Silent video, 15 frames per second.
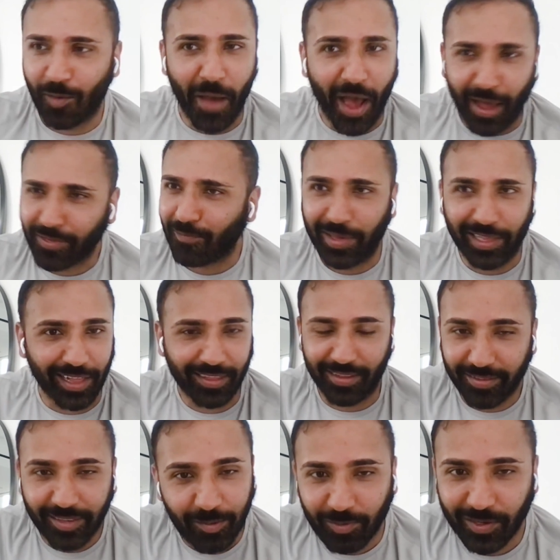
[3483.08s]
the math of being like,
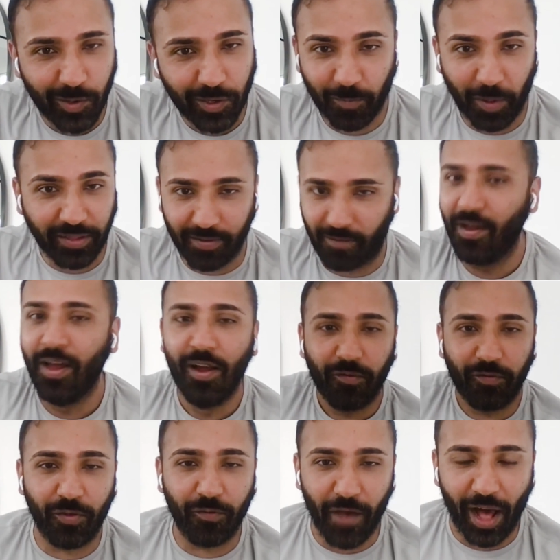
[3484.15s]
this seems too expensive
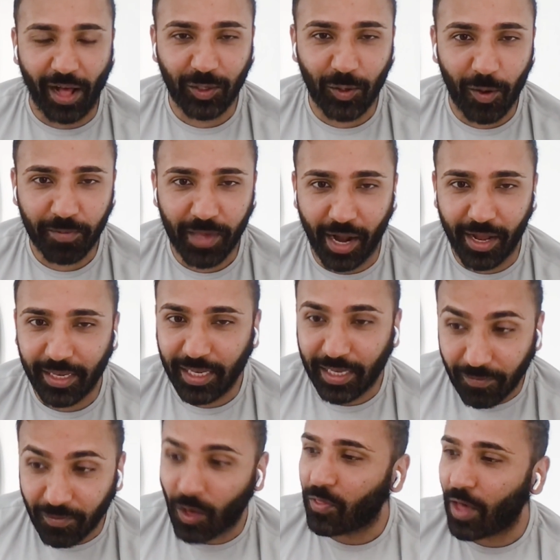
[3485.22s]
for the value I'm getting,
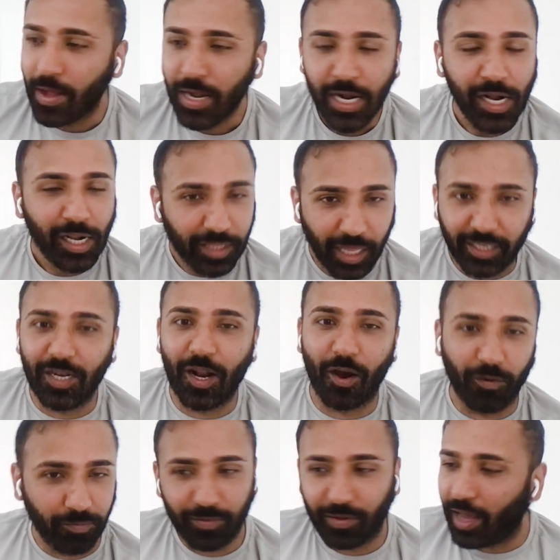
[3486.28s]
even though that, like, you
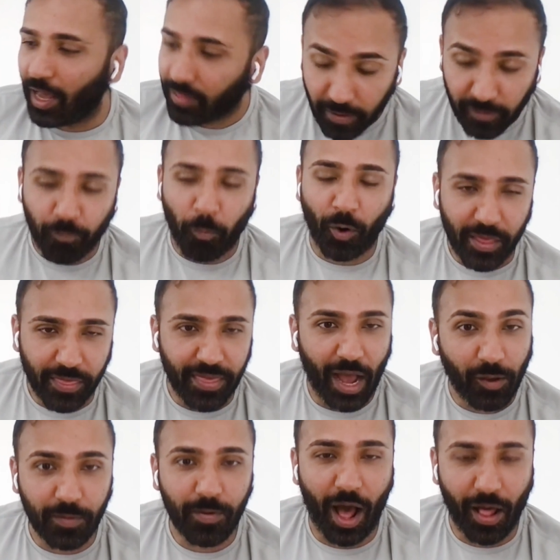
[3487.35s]
know, at this point, a
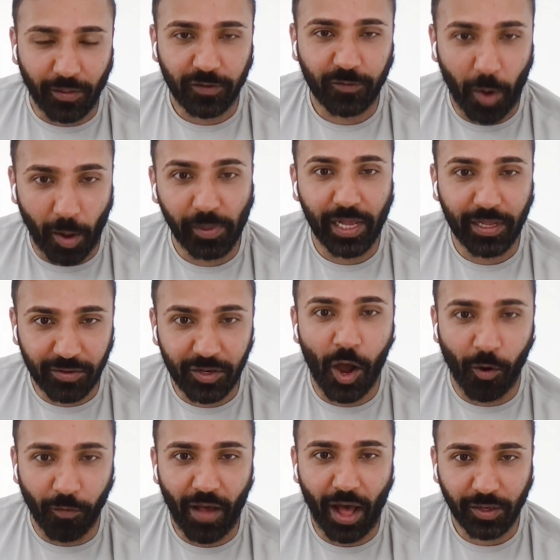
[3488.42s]
thousand dollars probably has
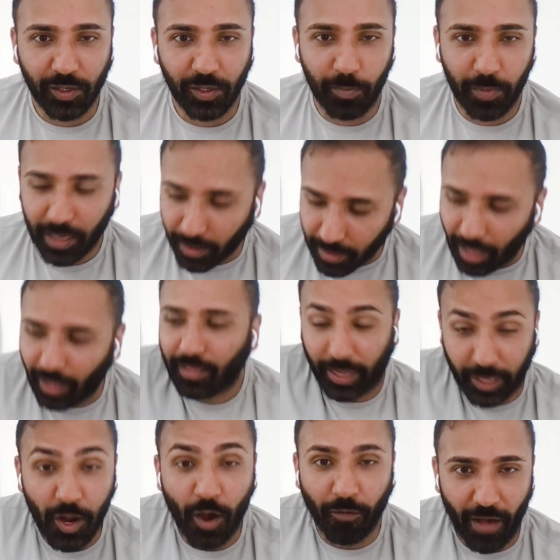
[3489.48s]
no value to me. Not
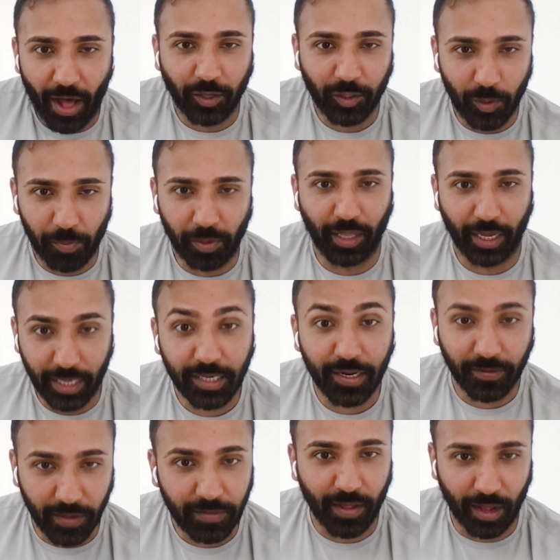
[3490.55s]
like no value, but like it
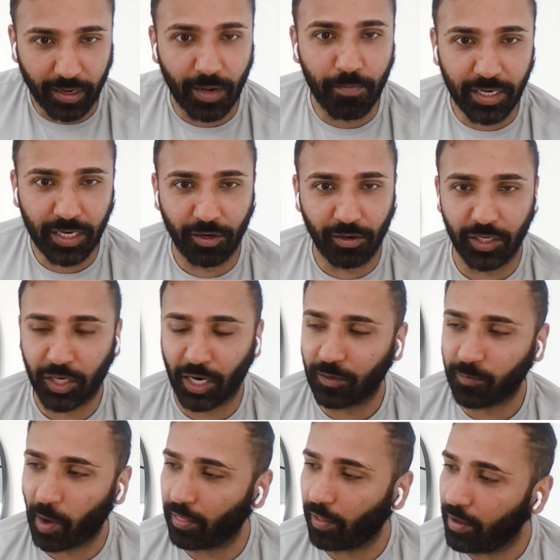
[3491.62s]
does, it's not going to materially
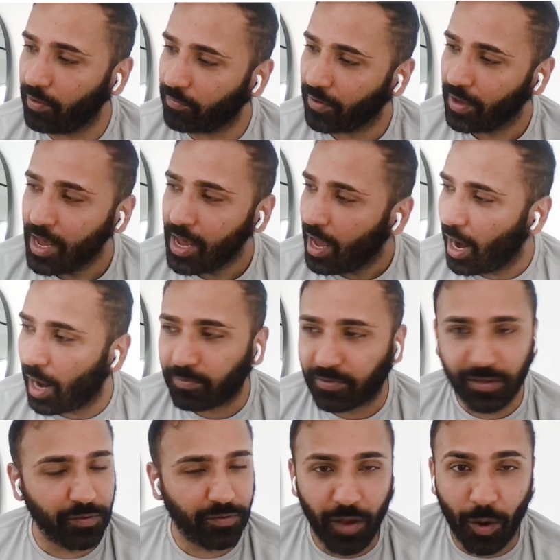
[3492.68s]
change my life. And I'm
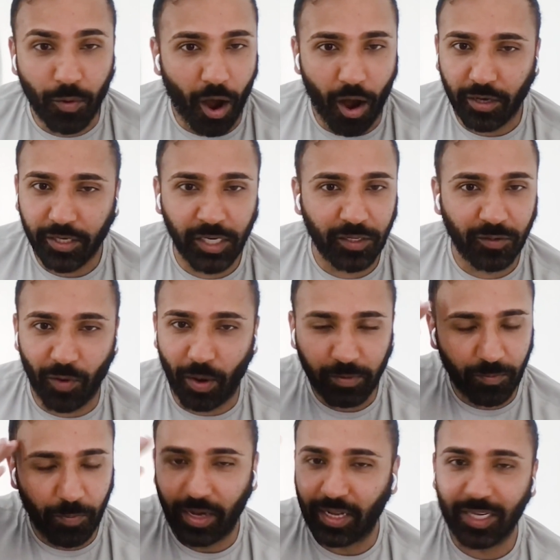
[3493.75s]
still so cautious when I'm
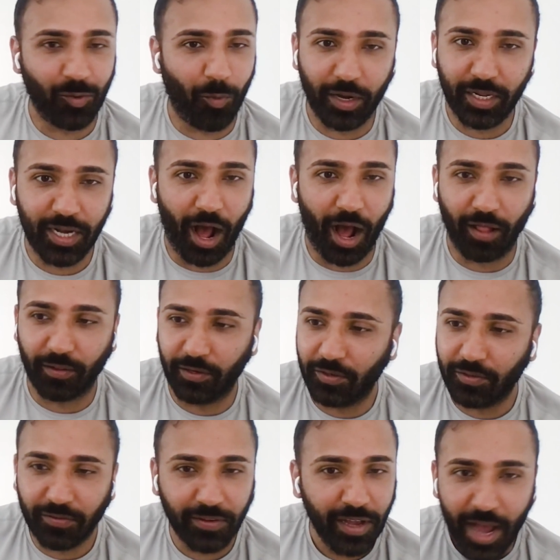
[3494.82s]
spending twenty
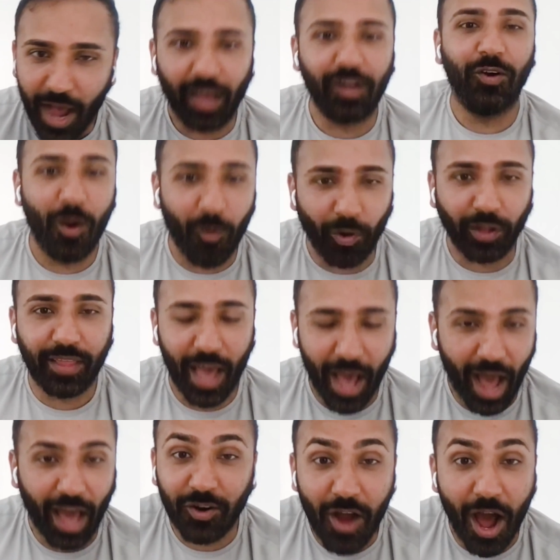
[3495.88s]
dollars. I don't know what
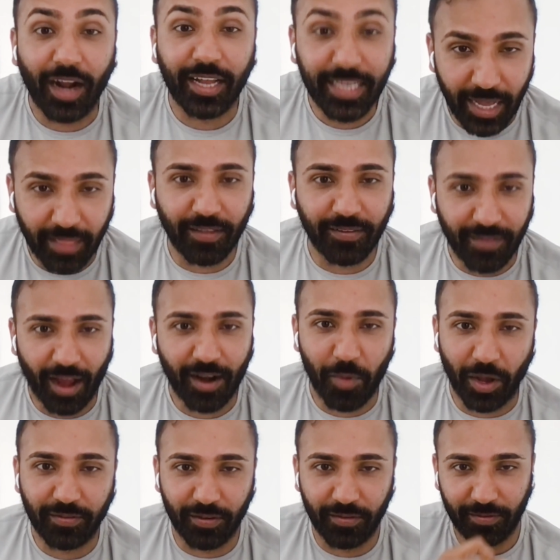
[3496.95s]
the I don't know how to get this out of
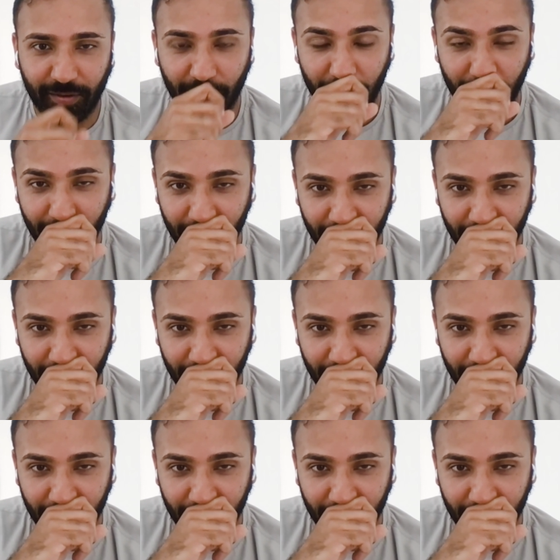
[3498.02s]
my system.